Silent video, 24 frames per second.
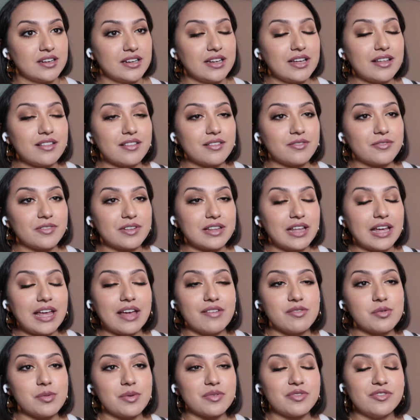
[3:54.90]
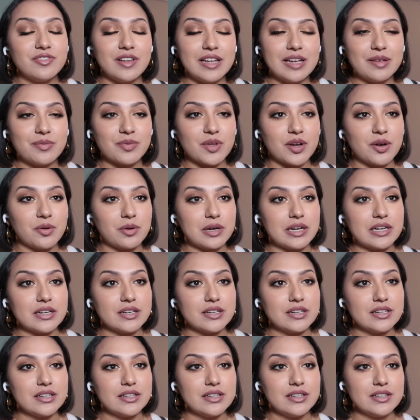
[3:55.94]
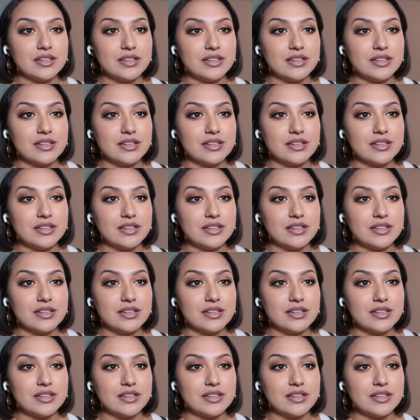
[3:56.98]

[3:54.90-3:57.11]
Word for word: He's, they gave him a flamethrower.